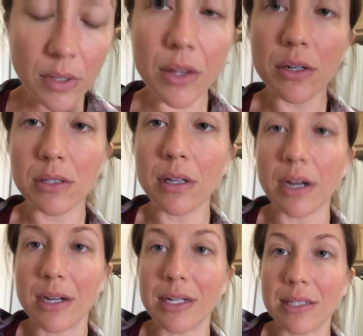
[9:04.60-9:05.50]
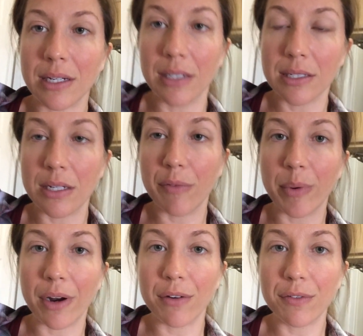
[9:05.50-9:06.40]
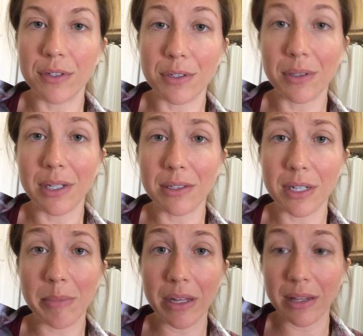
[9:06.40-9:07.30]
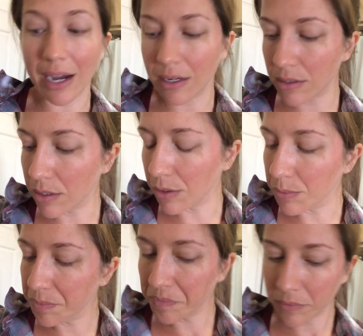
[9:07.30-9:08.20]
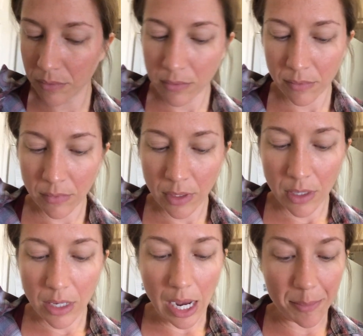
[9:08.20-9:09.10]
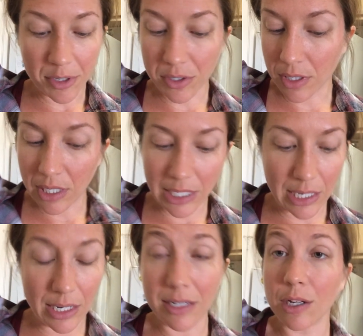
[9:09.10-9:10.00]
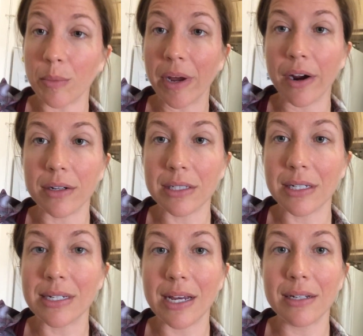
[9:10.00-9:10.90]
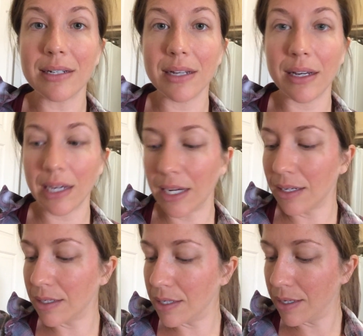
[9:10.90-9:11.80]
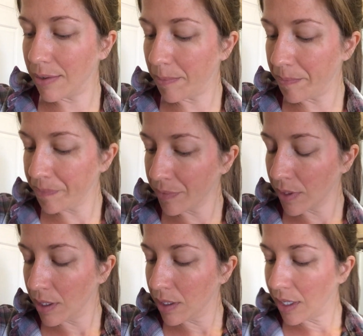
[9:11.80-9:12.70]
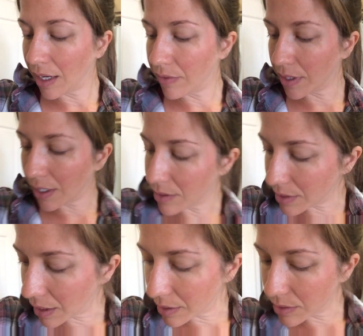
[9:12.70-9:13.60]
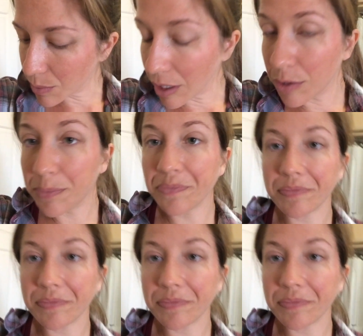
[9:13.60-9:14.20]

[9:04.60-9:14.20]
there's a lot of nuts in it and stuff, but I don't feel so guilty about that, so I'm just going to eat until my heart's content and have the kale salad as well.